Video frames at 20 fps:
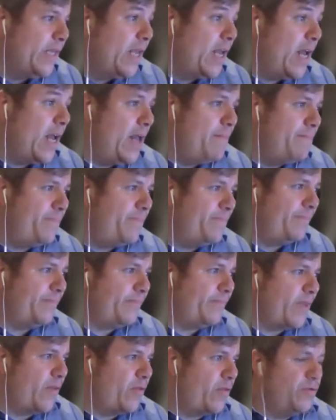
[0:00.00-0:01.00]
There
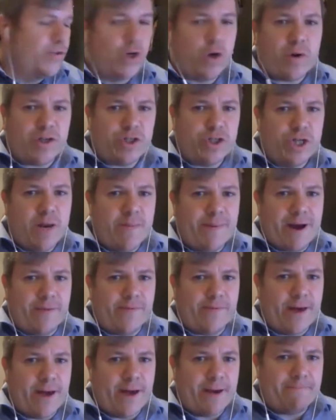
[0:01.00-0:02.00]
was a question
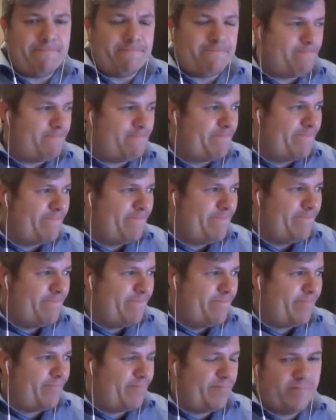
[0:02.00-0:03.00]
about the
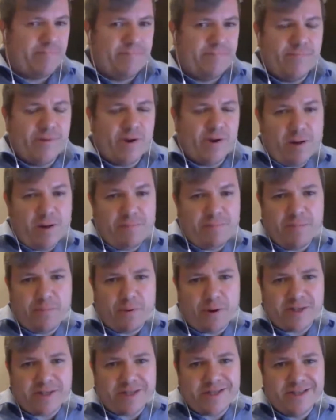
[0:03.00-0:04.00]
comp plan
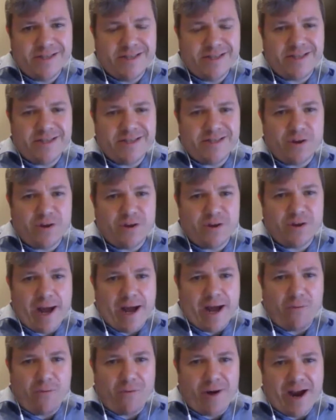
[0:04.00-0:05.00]
process in the sense of
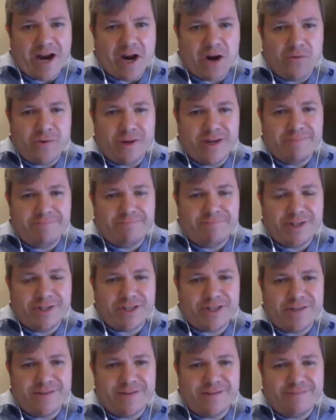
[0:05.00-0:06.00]
why are we
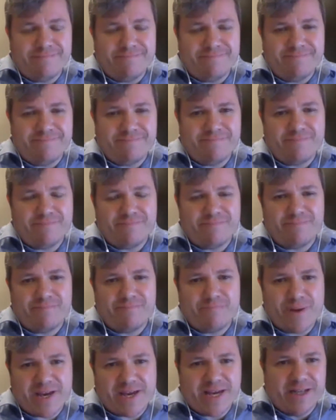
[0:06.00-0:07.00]
just
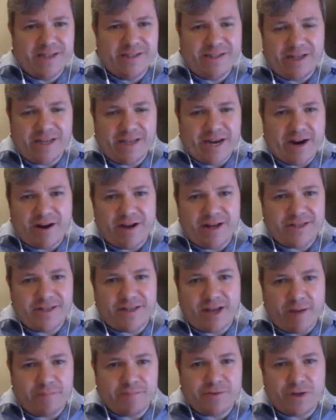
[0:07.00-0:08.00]
picking little areas
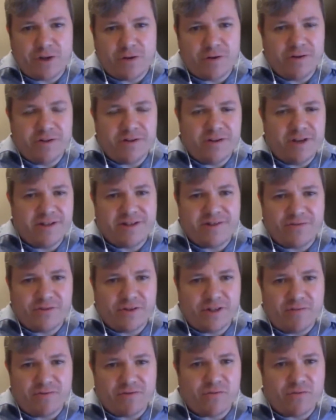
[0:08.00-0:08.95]
to upzone at different levels?